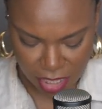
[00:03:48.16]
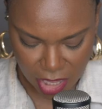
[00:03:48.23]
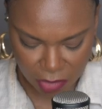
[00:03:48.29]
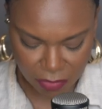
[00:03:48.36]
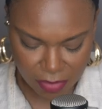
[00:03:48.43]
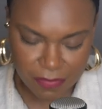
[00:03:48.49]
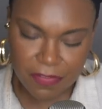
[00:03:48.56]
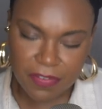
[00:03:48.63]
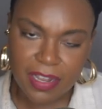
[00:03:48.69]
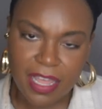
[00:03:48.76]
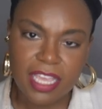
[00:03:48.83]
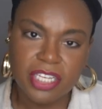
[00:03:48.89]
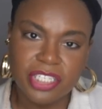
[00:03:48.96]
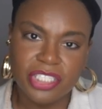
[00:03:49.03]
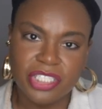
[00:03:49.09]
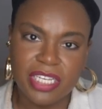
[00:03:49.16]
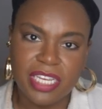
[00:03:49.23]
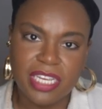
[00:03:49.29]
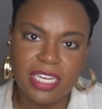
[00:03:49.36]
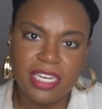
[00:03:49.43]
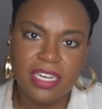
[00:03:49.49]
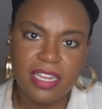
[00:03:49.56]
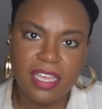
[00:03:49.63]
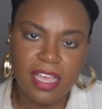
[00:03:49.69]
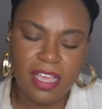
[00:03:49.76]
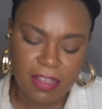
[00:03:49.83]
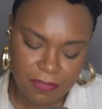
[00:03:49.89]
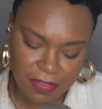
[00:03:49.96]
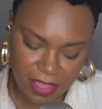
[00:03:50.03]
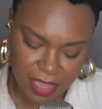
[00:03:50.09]
a reflection
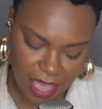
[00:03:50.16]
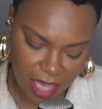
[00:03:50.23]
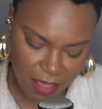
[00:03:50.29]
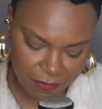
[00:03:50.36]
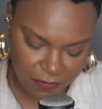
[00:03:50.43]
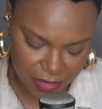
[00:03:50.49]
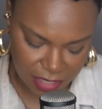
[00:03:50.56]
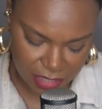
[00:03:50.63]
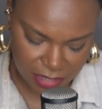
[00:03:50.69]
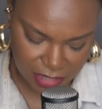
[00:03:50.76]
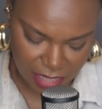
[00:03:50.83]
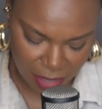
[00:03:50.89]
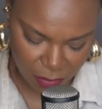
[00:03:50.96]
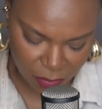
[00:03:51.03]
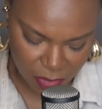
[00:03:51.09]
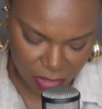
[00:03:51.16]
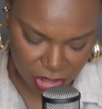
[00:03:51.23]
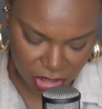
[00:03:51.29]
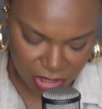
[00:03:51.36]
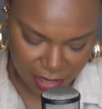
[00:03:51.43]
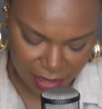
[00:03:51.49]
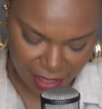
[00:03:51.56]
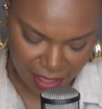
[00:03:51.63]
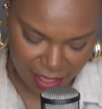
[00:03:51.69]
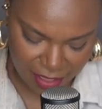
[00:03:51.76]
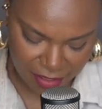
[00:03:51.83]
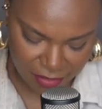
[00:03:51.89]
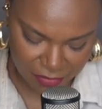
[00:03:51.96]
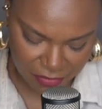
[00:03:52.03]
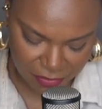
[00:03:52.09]
of the confidence that we should
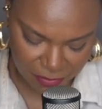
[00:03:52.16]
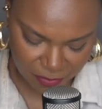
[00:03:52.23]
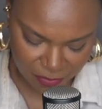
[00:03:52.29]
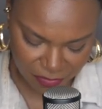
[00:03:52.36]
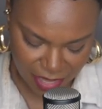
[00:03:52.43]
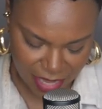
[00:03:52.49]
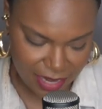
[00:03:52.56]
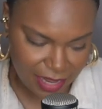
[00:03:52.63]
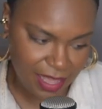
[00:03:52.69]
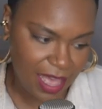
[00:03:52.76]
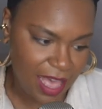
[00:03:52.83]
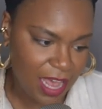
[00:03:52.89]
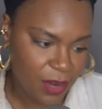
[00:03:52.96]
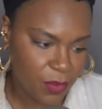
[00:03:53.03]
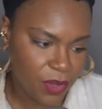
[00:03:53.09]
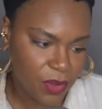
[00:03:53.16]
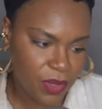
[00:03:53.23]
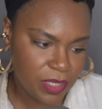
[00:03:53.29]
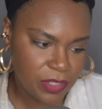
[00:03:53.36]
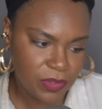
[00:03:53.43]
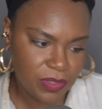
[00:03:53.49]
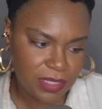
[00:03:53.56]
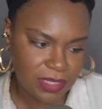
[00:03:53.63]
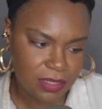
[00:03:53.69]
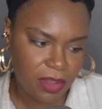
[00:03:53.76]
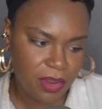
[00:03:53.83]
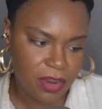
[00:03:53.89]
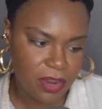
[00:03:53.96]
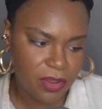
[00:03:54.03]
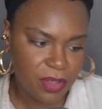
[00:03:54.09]
have in God. We're going to
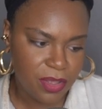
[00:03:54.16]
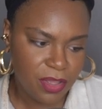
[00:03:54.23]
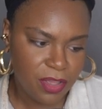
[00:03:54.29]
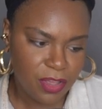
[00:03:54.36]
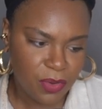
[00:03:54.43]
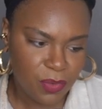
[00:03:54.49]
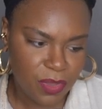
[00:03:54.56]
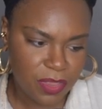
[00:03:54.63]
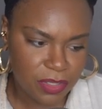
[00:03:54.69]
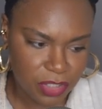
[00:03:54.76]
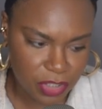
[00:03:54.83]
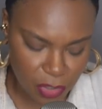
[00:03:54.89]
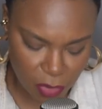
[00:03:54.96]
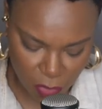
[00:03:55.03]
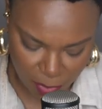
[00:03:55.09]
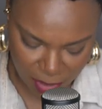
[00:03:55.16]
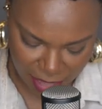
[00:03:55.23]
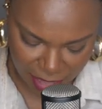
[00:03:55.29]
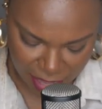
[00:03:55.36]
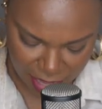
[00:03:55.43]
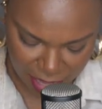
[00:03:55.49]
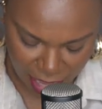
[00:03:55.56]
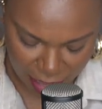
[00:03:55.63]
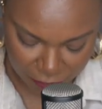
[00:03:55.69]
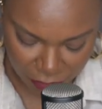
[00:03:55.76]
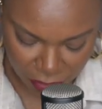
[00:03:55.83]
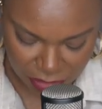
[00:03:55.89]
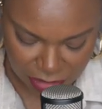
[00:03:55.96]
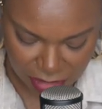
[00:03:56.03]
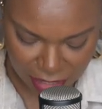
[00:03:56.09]
start with Job 8 at
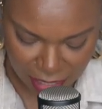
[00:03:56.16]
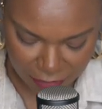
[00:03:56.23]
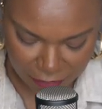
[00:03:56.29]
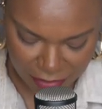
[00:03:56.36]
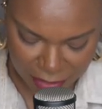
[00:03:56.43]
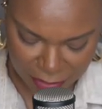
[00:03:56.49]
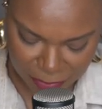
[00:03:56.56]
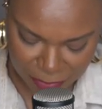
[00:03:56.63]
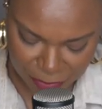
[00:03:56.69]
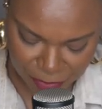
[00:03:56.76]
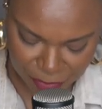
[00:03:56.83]
verse 11.